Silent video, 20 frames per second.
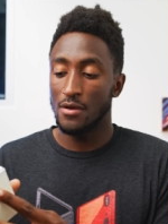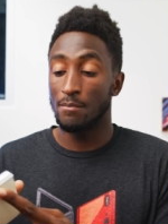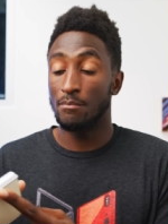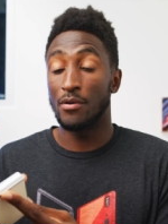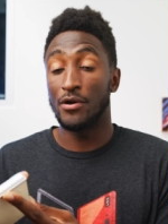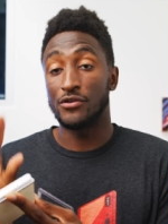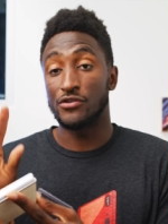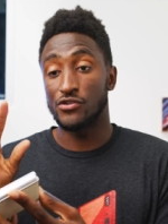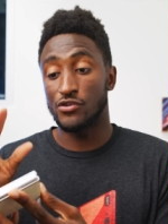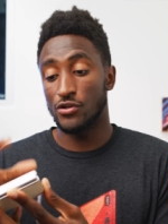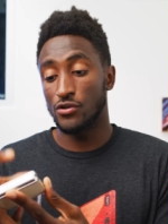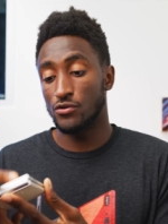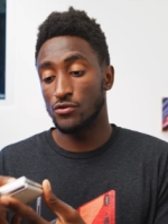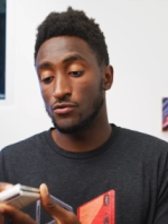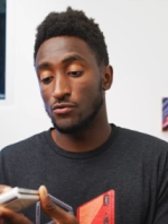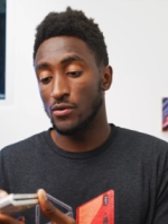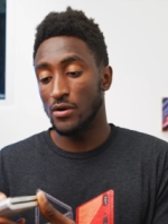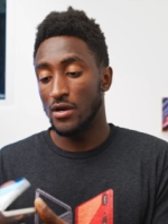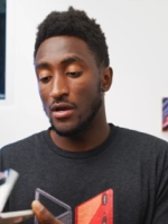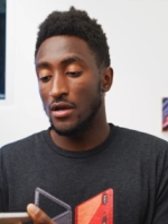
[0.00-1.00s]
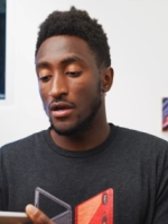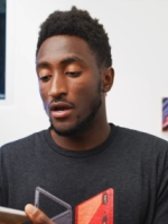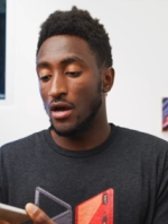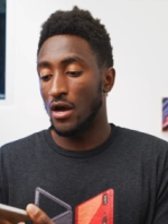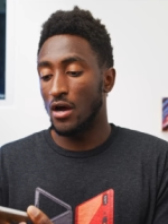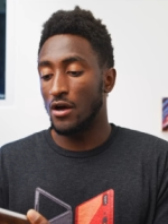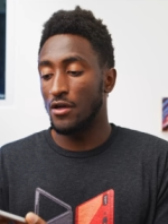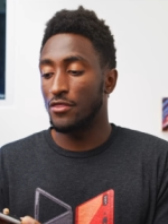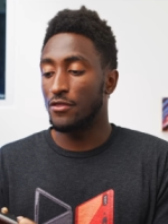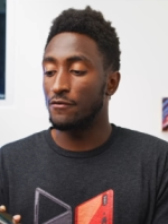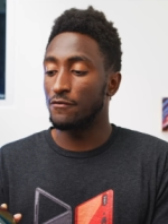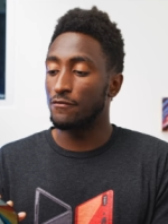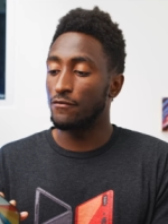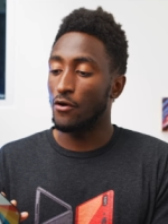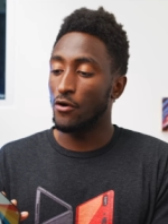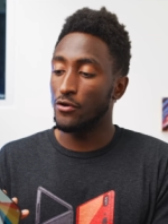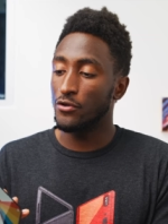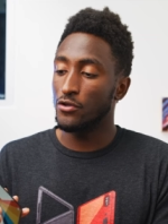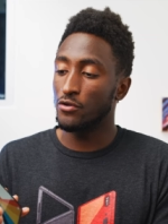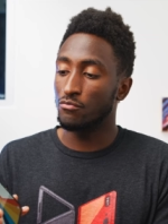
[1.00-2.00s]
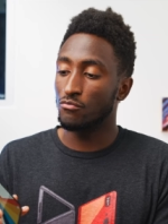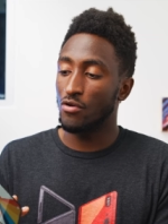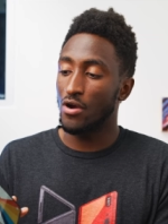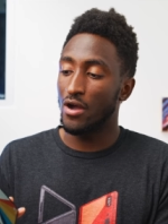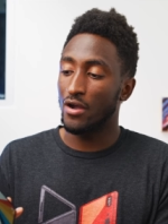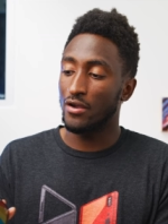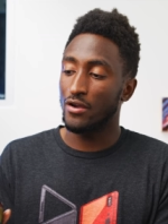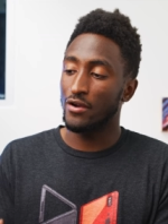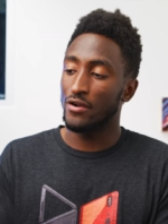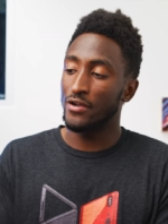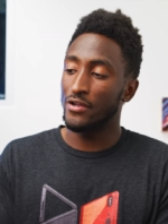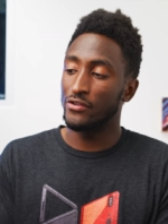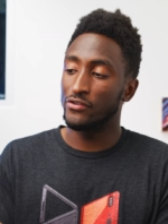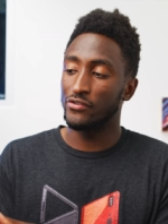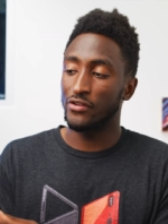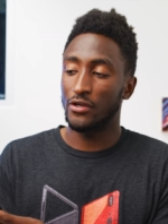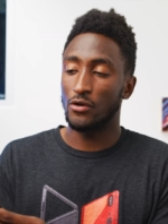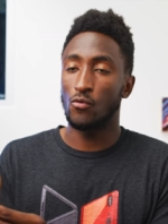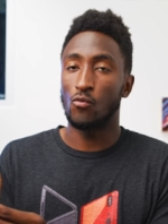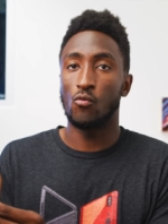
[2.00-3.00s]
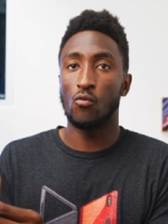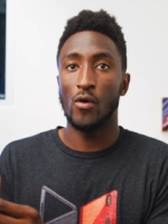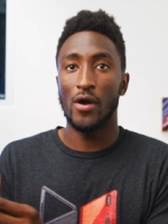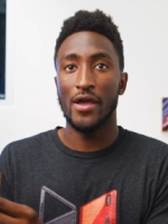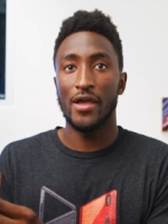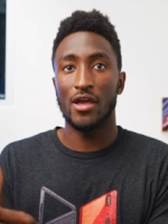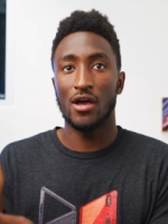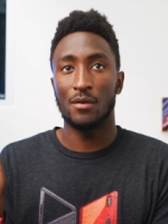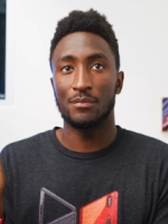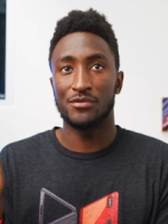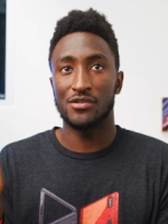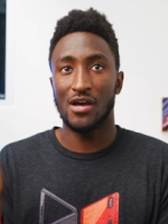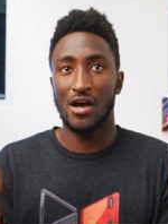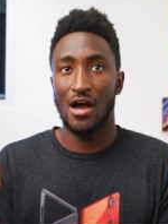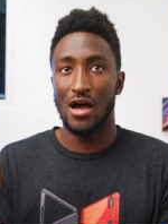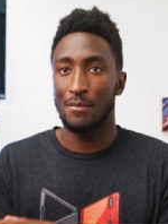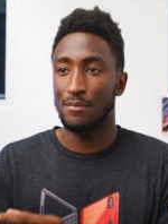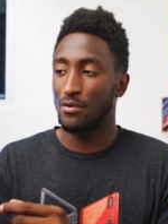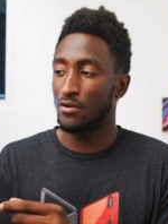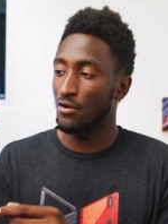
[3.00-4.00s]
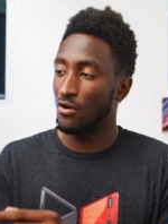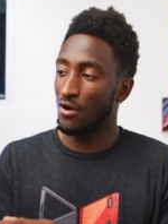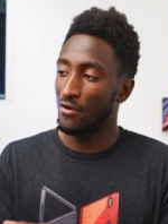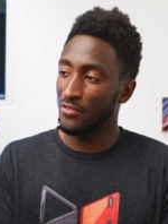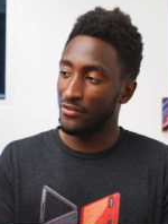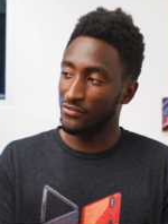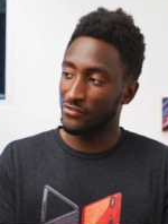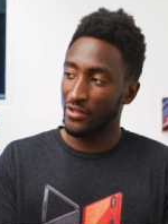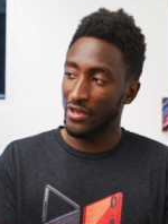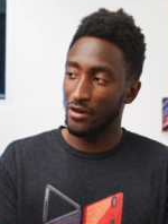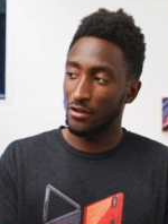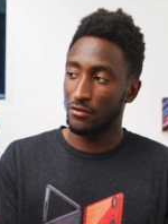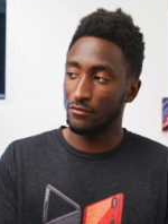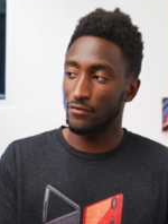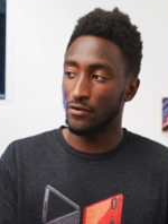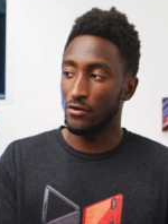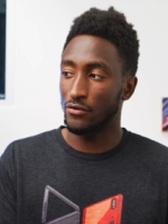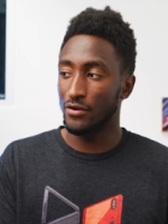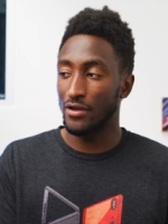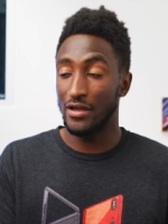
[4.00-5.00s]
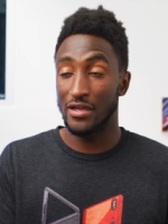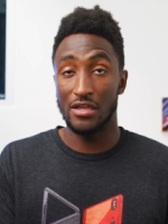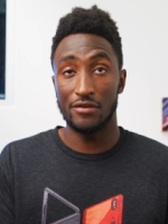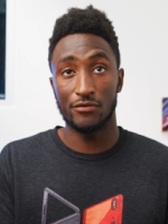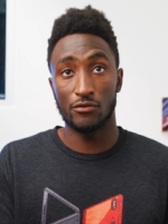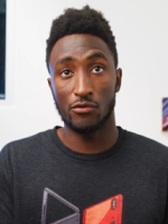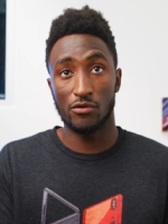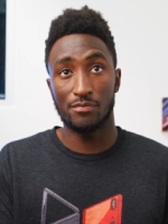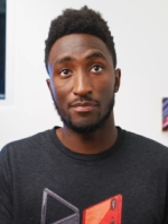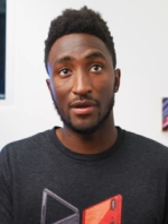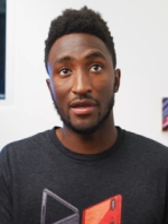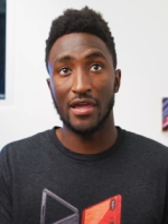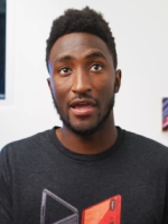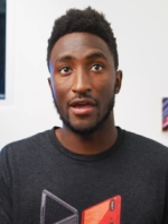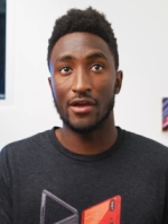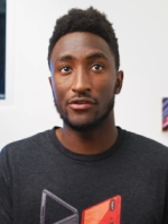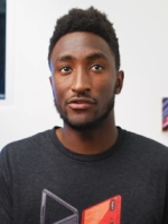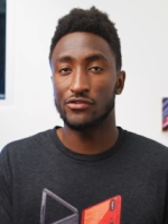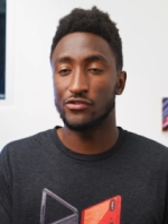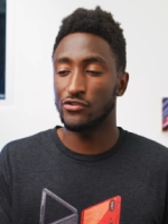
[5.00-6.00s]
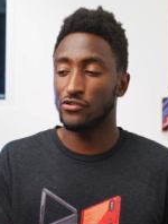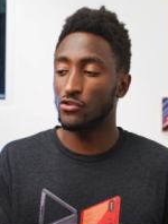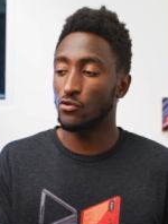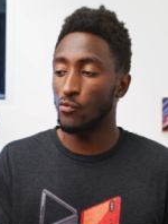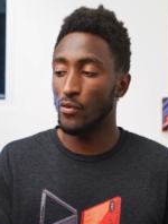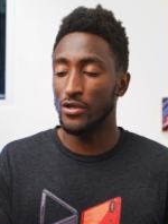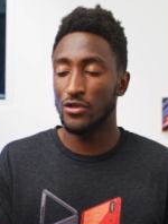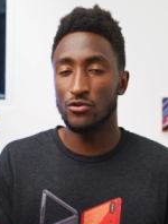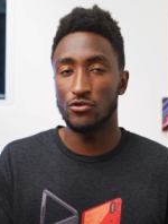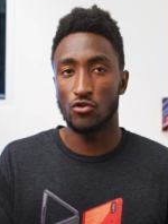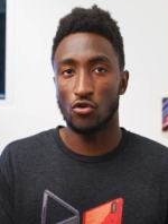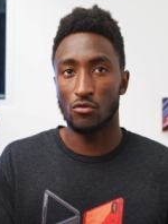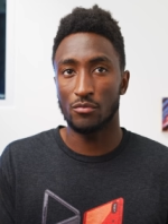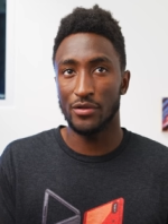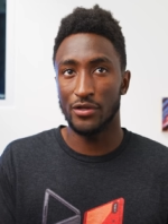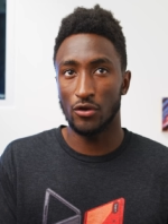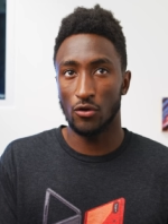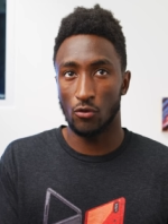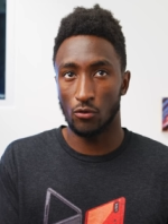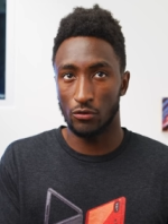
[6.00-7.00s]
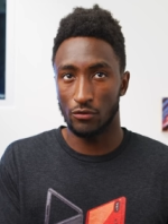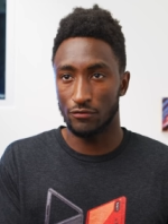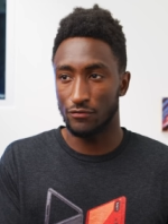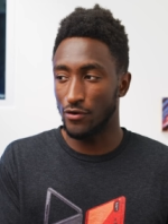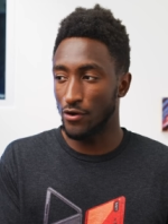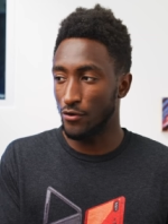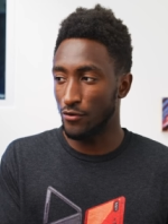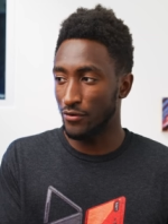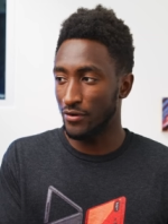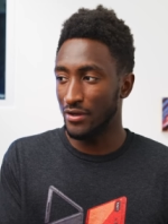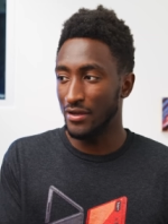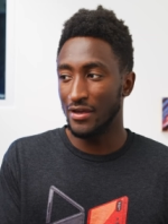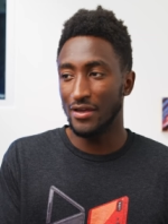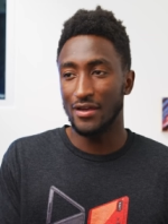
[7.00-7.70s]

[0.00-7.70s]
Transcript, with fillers: But two, uh, the volume rocker is like way up top on the side of the phone. Even with big hands, just the way you normally hold a phone,